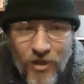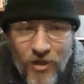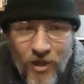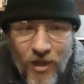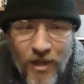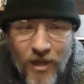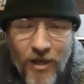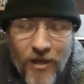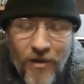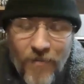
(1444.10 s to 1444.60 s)

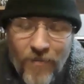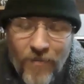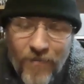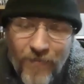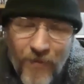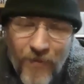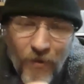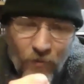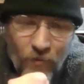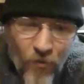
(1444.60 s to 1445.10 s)
like
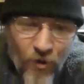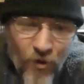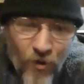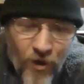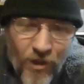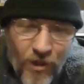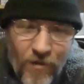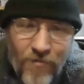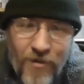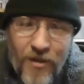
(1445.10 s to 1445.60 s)

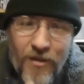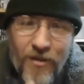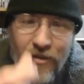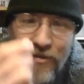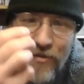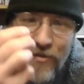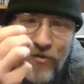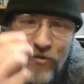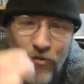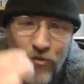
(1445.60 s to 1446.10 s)
relevant
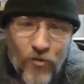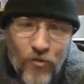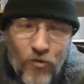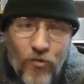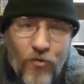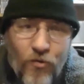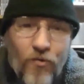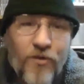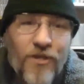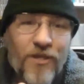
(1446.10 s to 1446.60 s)

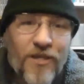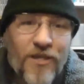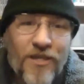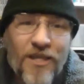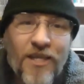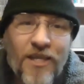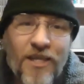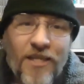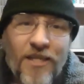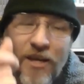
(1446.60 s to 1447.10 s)
news and
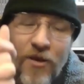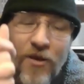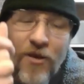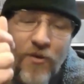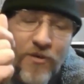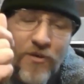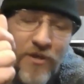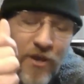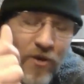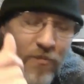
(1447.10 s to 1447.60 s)

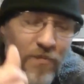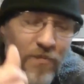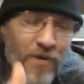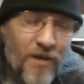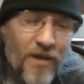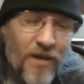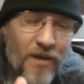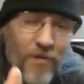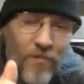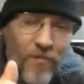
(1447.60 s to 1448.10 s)
details that are
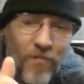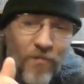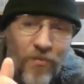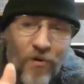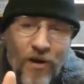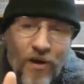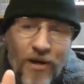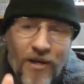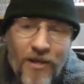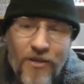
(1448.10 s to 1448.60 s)
being
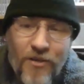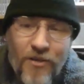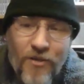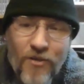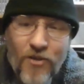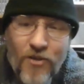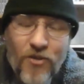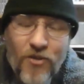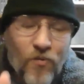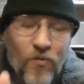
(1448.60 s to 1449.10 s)
brought into the
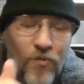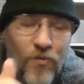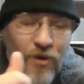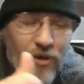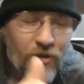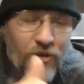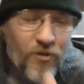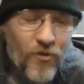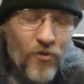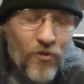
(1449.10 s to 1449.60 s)
story.
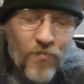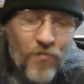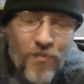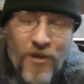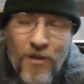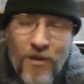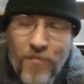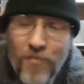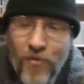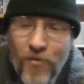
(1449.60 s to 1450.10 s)
New
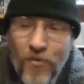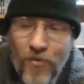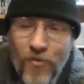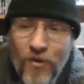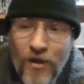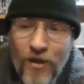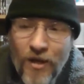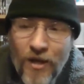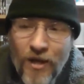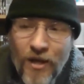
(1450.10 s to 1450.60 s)
people
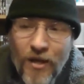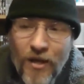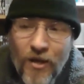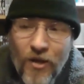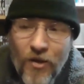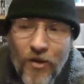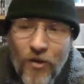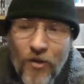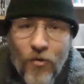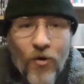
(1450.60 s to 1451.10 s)

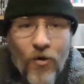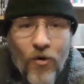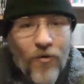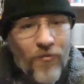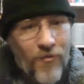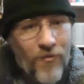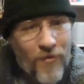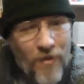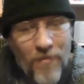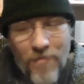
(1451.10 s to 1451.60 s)
who are
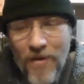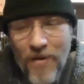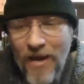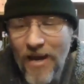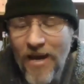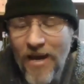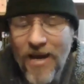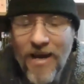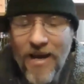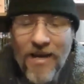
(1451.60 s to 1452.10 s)
from the
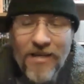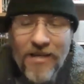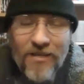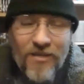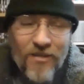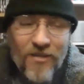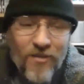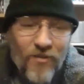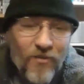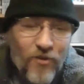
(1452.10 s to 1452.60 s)

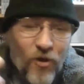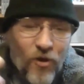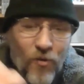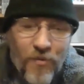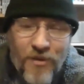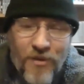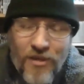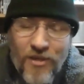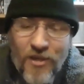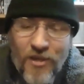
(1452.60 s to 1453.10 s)
past. There's
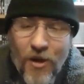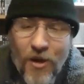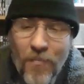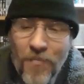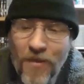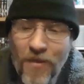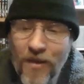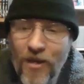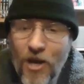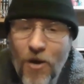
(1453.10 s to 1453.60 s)
always
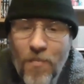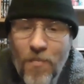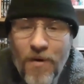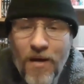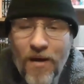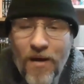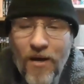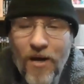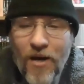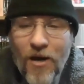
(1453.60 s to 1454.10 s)
something coming
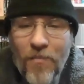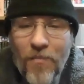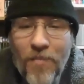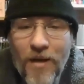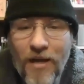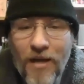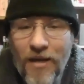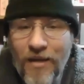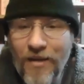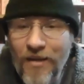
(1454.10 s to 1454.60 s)
up,
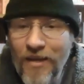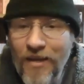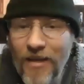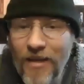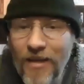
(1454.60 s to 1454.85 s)
and